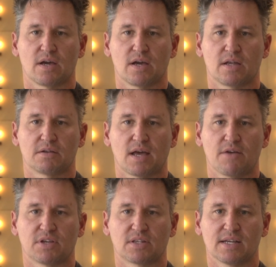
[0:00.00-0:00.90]
And
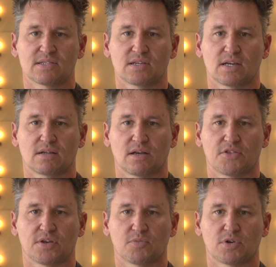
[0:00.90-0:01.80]
having that said, I
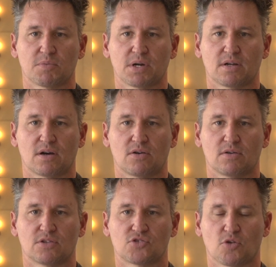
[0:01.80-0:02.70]
think we're by now
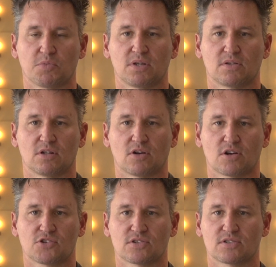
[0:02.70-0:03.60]
in Germany the
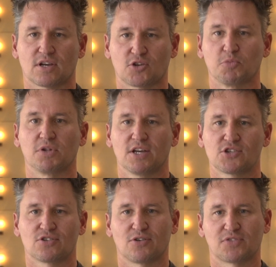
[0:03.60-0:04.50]
largest
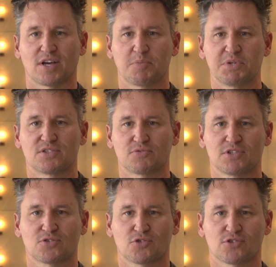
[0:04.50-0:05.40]
accumulation of diabetes
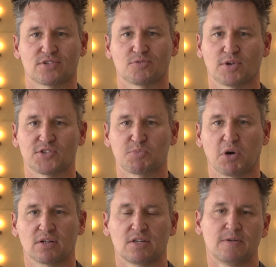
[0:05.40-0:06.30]
researchers in one
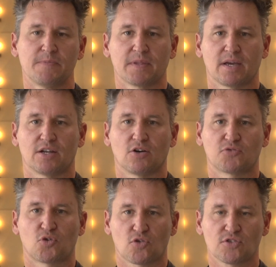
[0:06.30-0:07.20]
spot. And
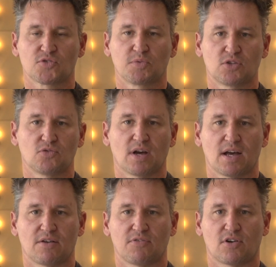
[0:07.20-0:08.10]
of course, we do
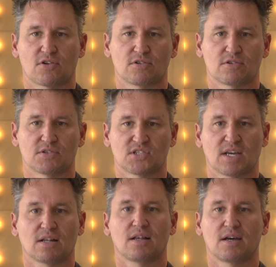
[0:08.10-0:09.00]
have our
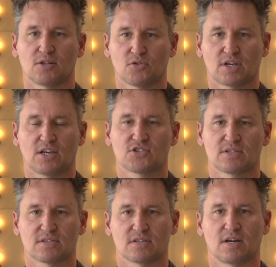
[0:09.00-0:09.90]
satellite
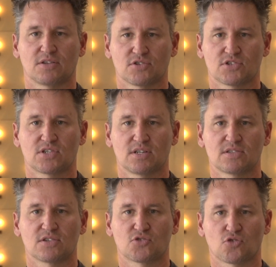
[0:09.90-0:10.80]
locations in other
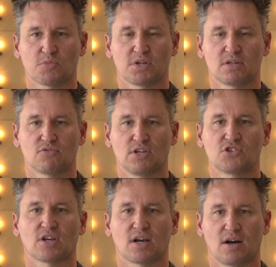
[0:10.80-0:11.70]
cities in Germany
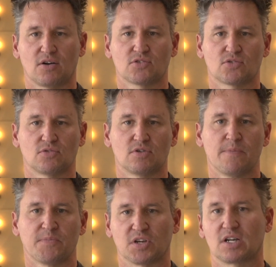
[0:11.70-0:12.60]
reaching out to
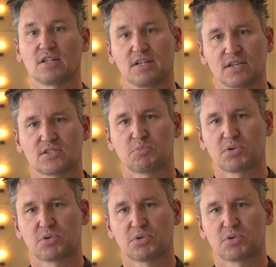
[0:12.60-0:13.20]
the clinics in